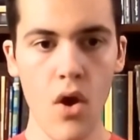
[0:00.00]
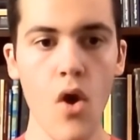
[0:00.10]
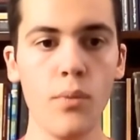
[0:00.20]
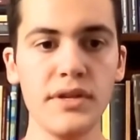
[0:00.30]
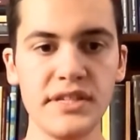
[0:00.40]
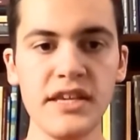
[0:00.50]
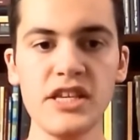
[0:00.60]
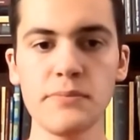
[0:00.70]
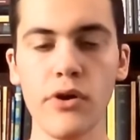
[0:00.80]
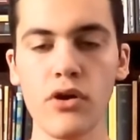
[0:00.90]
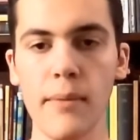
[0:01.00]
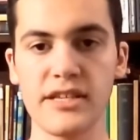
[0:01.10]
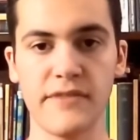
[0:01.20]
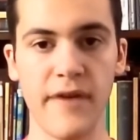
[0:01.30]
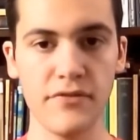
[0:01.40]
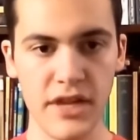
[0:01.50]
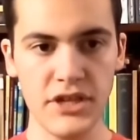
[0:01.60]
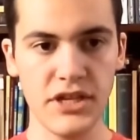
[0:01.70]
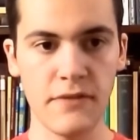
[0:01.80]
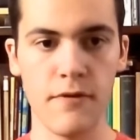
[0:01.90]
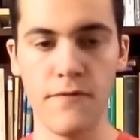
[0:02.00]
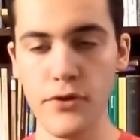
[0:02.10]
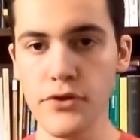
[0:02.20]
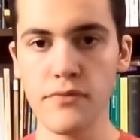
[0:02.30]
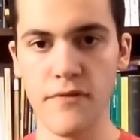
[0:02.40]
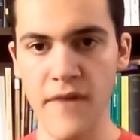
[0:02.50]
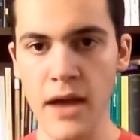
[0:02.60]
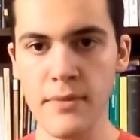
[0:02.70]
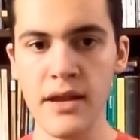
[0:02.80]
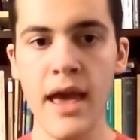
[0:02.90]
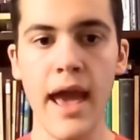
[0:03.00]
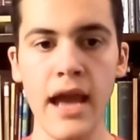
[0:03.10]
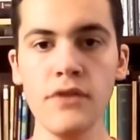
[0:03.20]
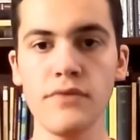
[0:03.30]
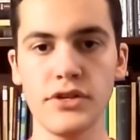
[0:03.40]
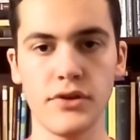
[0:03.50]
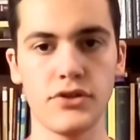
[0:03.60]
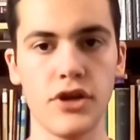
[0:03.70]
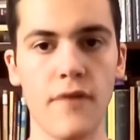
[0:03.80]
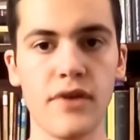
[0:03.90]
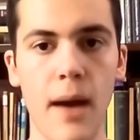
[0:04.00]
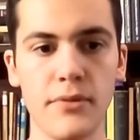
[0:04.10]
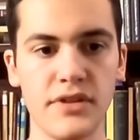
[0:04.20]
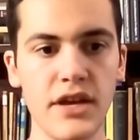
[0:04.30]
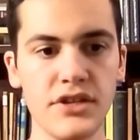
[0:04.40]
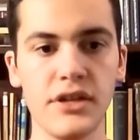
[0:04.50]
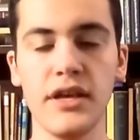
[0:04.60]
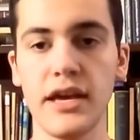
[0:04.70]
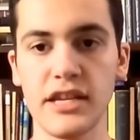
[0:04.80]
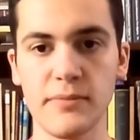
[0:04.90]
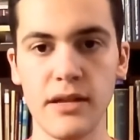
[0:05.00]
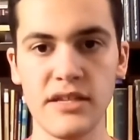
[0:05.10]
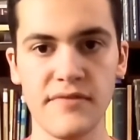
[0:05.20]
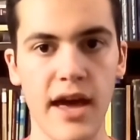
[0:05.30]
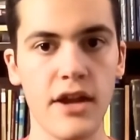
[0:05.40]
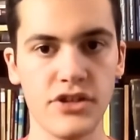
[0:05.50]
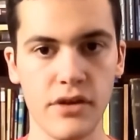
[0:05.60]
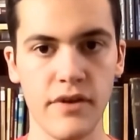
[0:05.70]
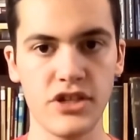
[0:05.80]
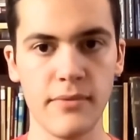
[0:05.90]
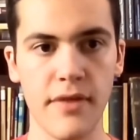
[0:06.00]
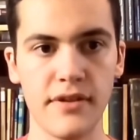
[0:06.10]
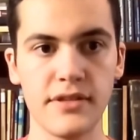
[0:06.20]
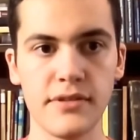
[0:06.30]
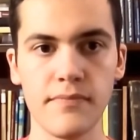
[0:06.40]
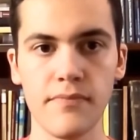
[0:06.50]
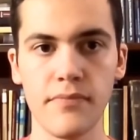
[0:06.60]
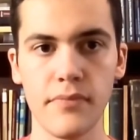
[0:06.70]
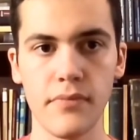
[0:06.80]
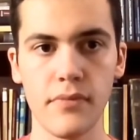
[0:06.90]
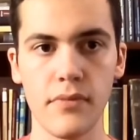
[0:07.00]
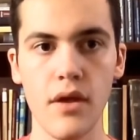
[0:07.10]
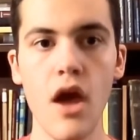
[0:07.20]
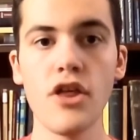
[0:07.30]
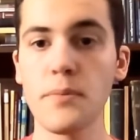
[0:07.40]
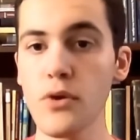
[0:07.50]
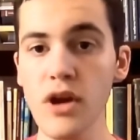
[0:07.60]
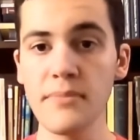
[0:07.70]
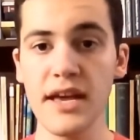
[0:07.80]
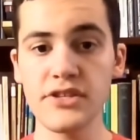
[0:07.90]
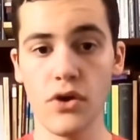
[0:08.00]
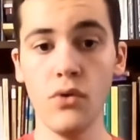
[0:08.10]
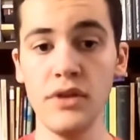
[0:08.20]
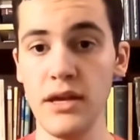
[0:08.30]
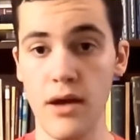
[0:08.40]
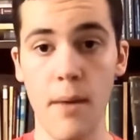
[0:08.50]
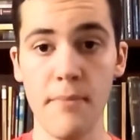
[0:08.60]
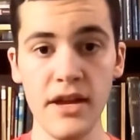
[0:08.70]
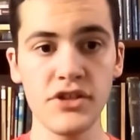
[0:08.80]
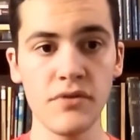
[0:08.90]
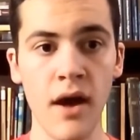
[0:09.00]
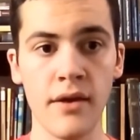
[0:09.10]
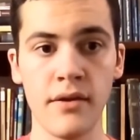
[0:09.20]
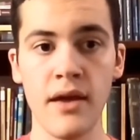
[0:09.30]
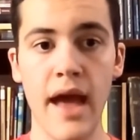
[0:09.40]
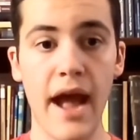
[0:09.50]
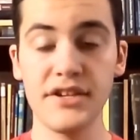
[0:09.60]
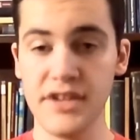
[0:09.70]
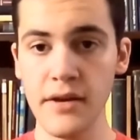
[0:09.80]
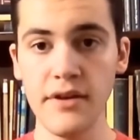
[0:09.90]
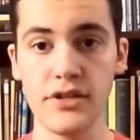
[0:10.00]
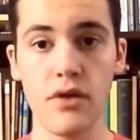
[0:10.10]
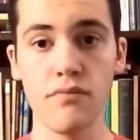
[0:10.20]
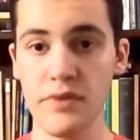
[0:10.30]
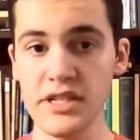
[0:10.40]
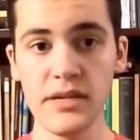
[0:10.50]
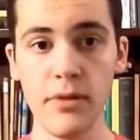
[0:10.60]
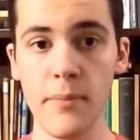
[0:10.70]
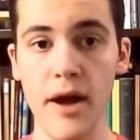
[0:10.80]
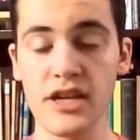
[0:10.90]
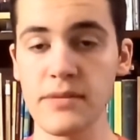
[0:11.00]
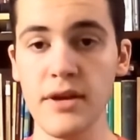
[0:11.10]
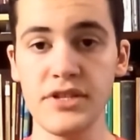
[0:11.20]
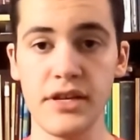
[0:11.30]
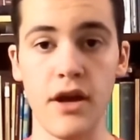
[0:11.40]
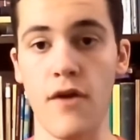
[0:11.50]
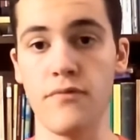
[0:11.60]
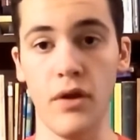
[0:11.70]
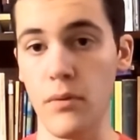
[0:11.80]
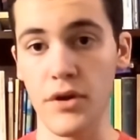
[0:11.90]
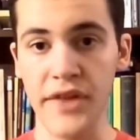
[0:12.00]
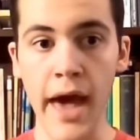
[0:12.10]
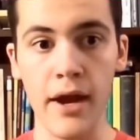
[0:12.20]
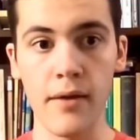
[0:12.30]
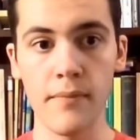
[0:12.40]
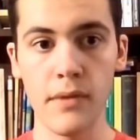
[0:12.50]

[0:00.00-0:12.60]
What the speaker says: We see this program as a foundation for further refinement and research of computationally inexpensive data generation methods. The program takes only a minute to run and generates a reasonable approximation of real-world data.